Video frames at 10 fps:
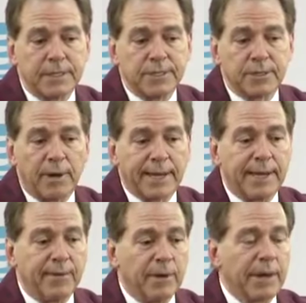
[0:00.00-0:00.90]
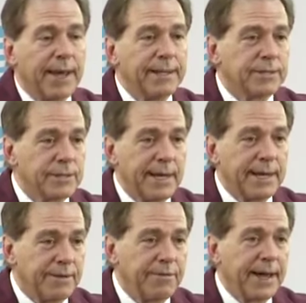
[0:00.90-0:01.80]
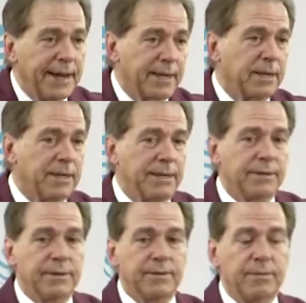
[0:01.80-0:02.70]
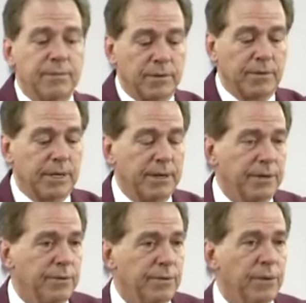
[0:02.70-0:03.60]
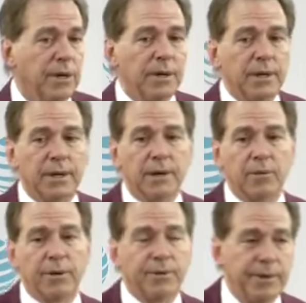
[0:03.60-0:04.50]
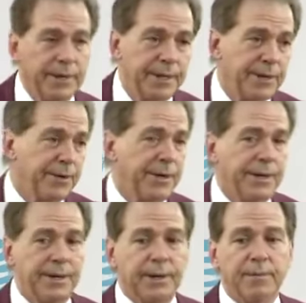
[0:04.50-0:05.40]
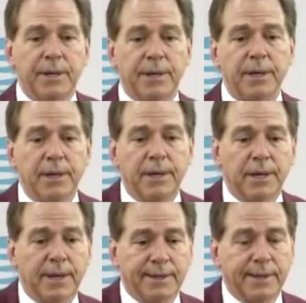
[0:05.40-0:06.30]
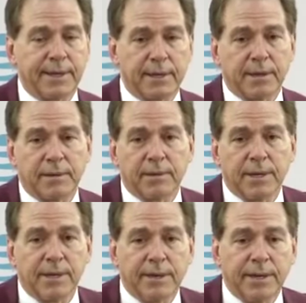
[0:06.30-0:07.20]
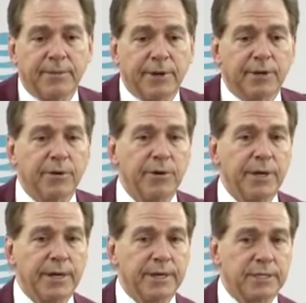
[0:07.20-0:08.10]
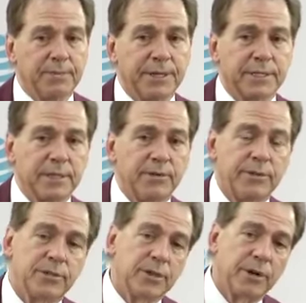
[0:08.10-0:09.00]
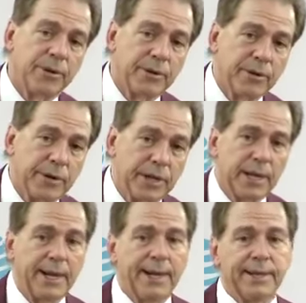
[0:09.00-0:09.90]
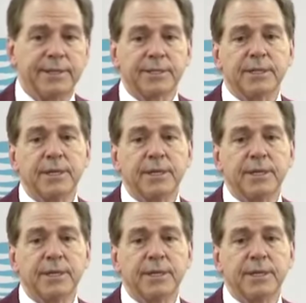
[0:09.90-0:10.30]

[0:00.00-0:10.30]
so I can't really answer that emphatically to, to tell you uh, whether it did or didn't. But uh, I think in, in recruiting, especially when you start recruiting guys,